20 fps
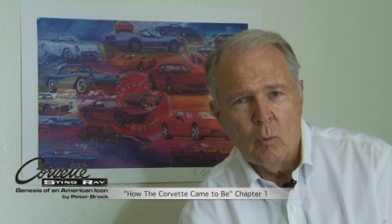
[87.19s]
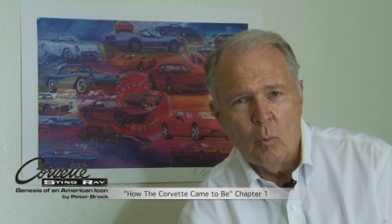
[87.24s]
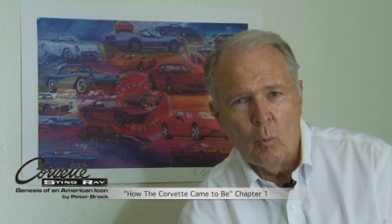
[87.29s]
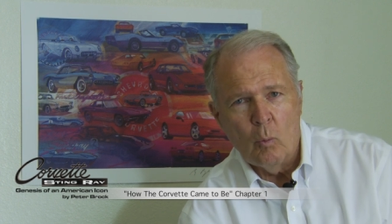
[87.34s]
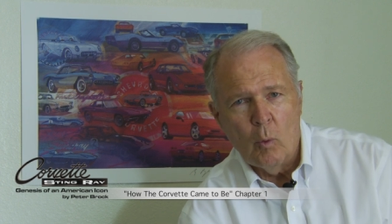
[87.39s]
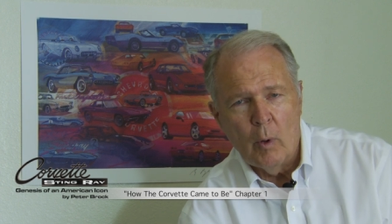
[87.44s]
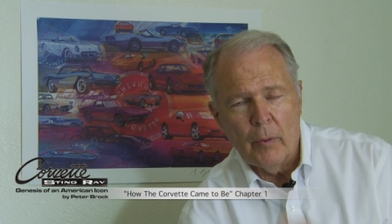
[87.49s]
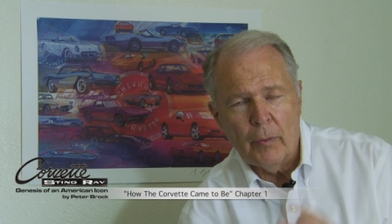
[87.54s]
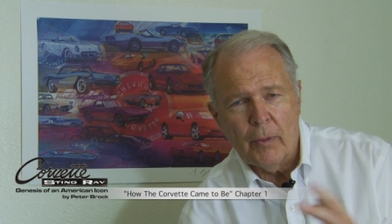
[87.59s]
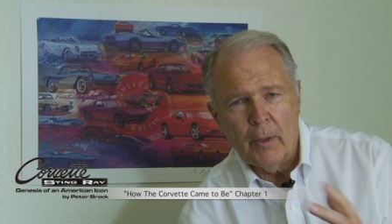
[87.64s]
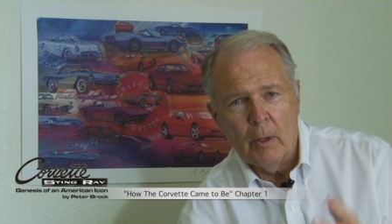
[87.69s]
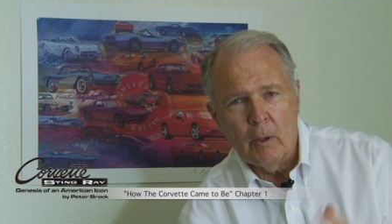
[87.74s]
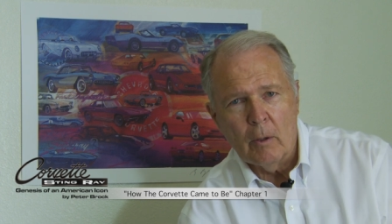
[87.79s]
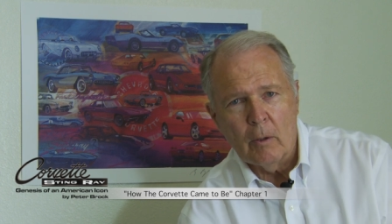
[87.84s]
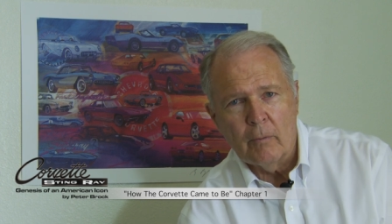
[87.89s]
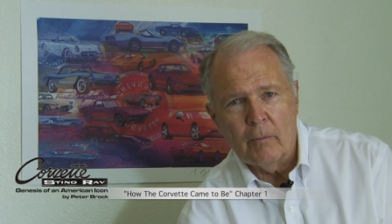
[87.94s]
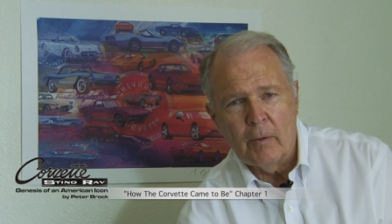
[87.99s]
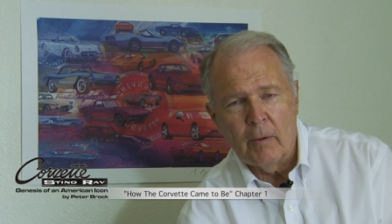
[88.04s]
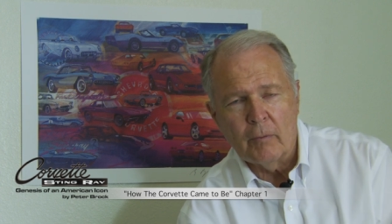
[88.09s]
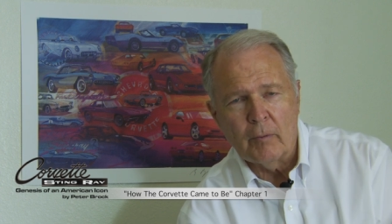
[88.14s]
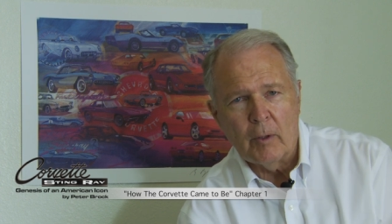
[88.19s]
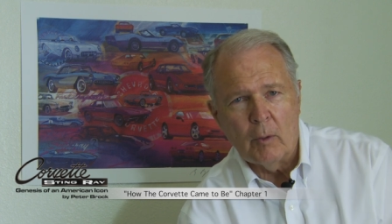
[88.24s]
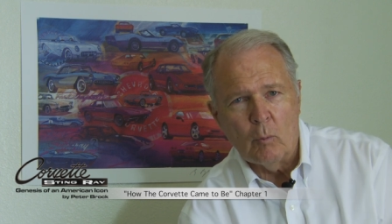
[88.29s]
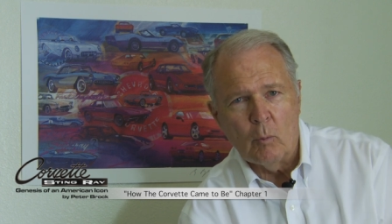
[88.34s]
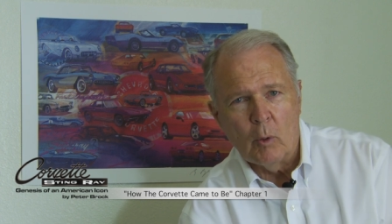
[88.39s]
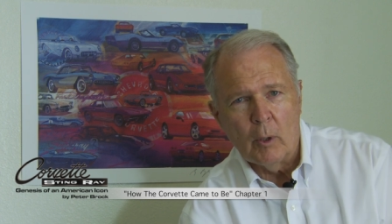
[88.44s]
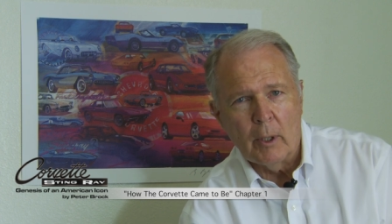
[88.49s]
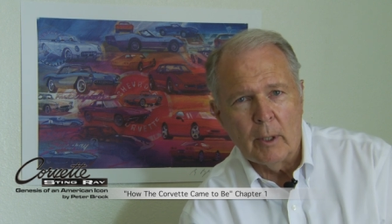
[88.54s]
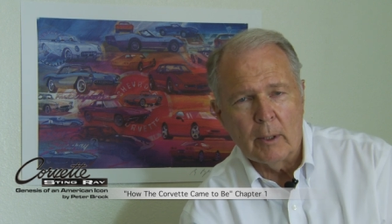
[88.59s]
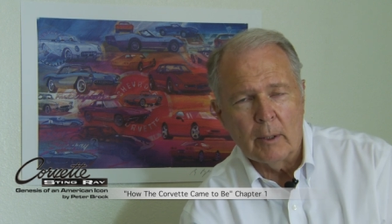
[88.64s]
Went there in
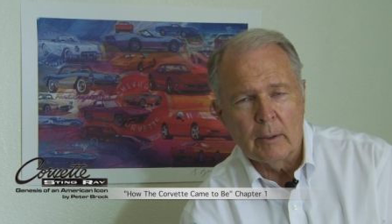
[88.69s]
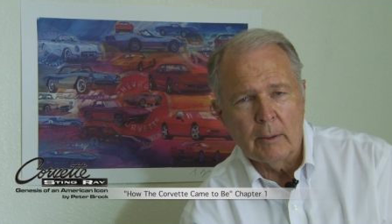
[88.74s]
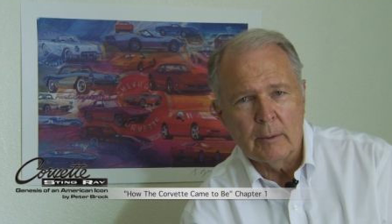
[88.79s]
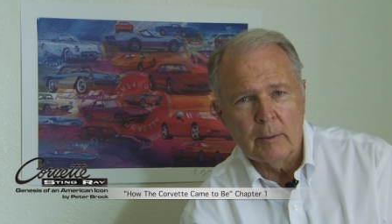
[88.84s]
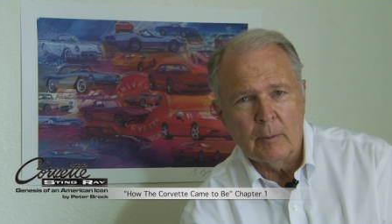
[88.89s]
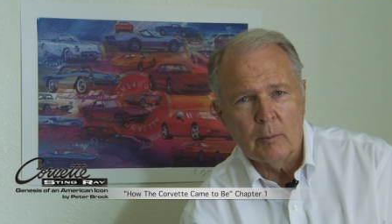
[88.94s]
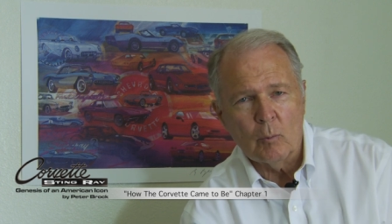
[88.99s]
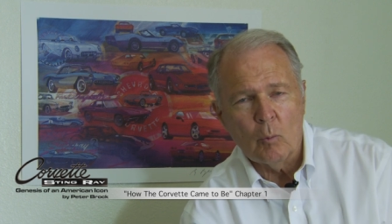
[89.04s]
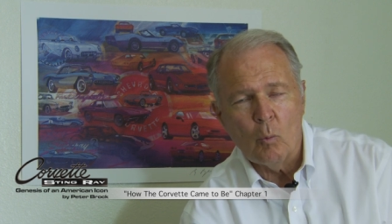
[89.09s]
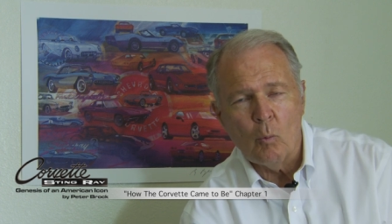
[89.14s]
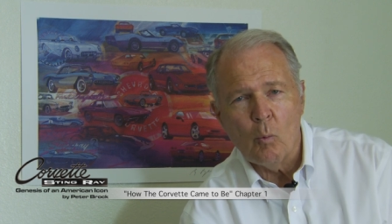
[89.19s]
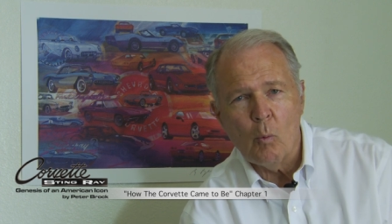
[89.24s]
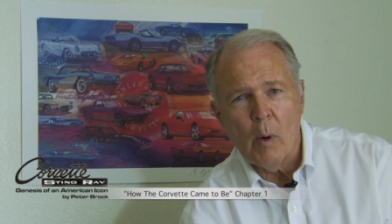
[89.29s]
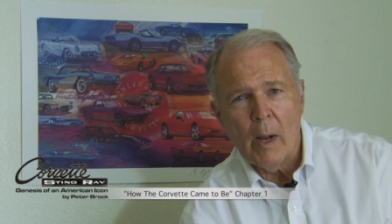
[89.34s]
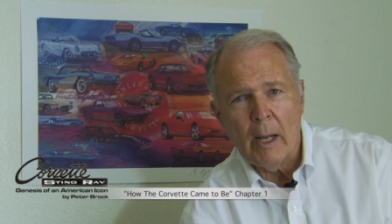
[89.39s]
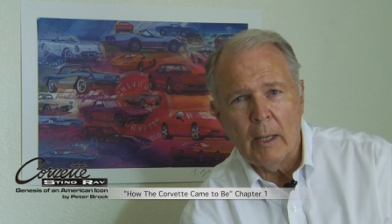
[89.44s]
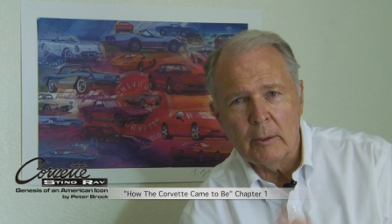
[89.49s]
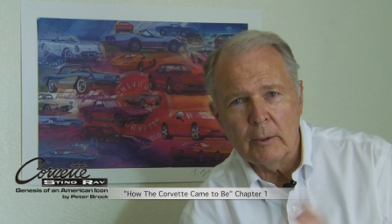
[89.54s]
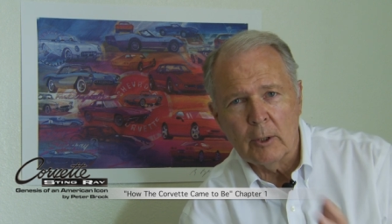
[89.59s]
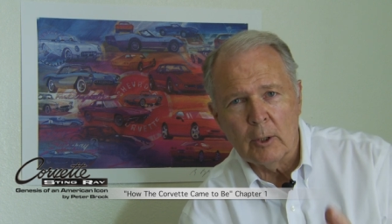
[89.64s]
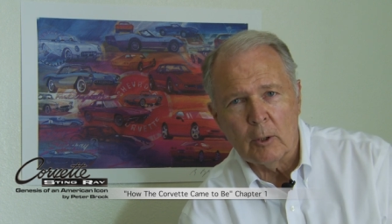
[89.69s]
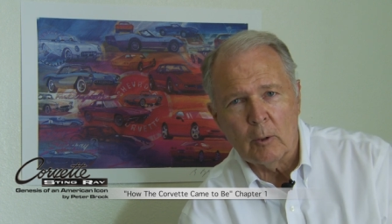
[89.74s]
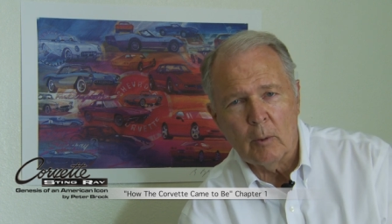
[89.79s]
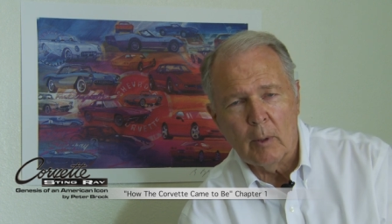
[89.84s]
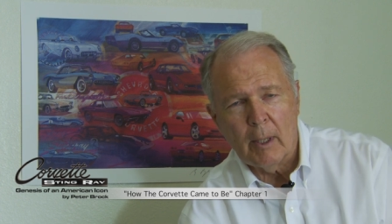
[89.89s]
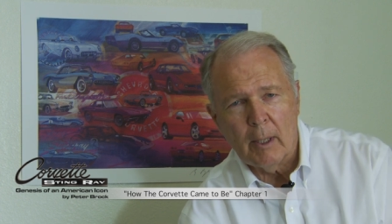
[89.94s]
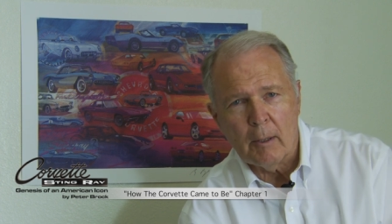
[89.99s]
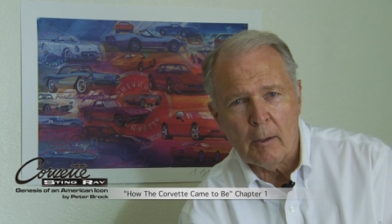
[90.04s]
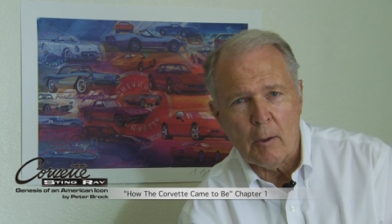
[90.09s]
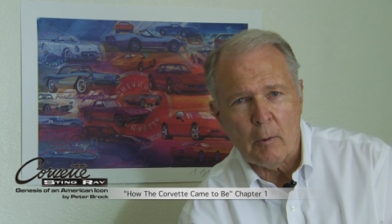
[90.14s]
51, wowed the
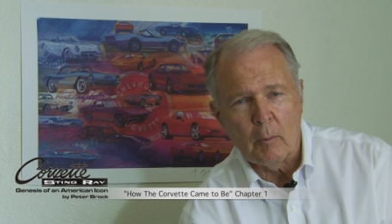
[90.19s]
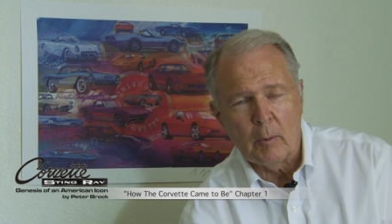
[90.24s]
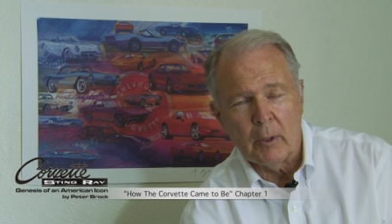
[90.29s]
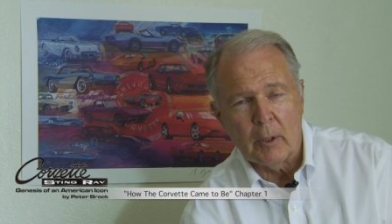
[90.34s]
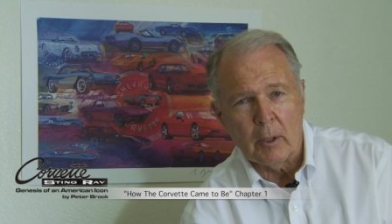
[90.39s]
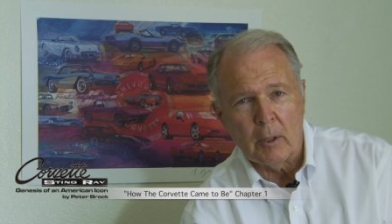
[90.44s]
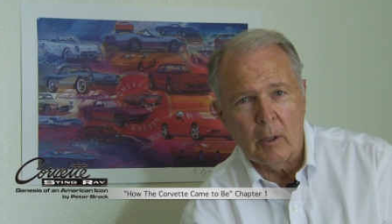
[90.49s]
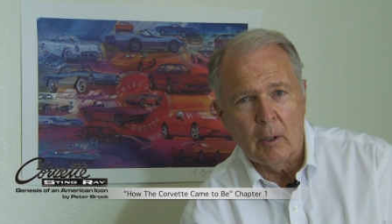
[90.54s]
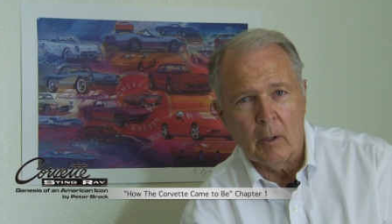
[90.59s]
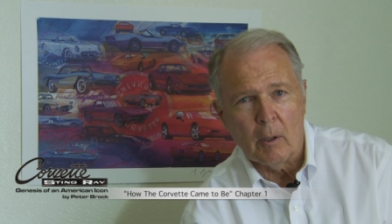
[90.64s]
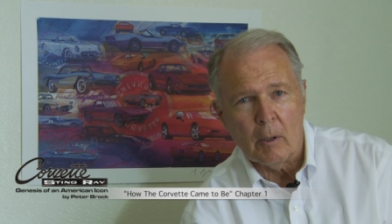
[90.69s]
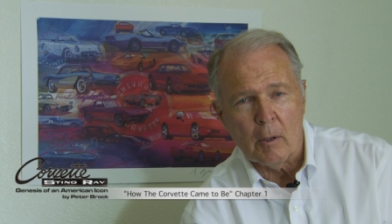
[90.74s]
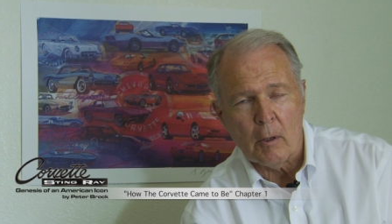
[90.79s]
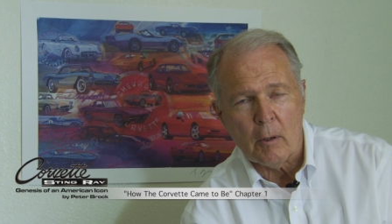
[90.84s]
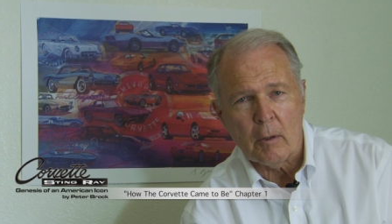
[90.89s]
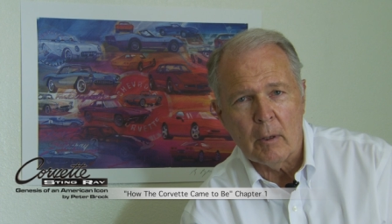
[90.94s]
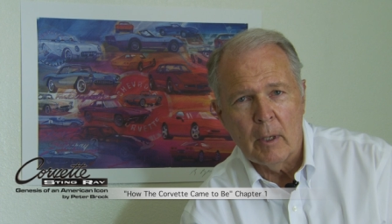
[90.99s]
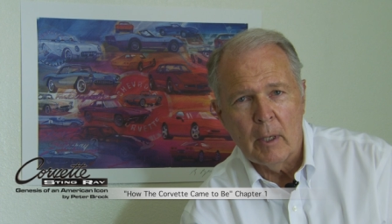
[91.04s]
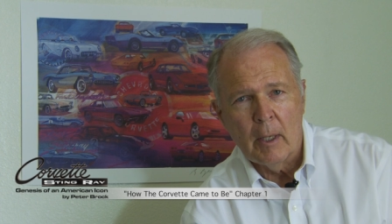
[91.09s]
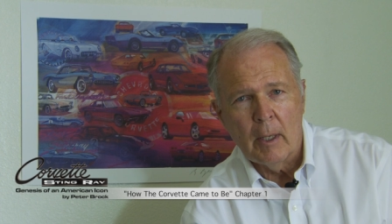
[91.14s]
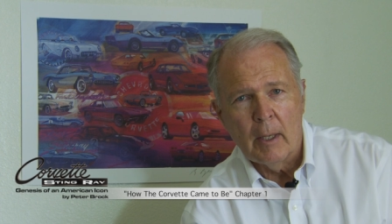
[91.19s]
crowds with the cars,